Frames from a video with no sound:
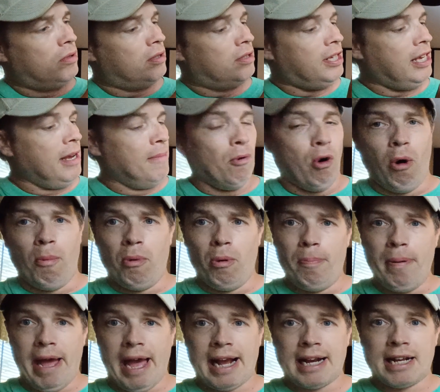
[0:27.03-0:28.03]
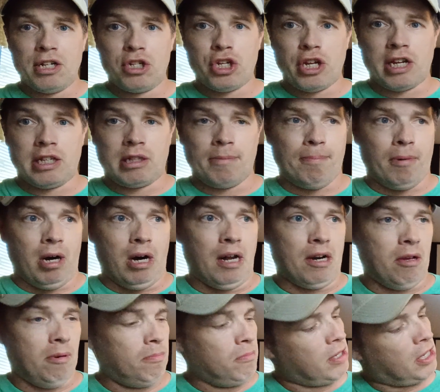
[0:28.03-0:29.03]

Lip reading: T-Mobile packaging at the bottom.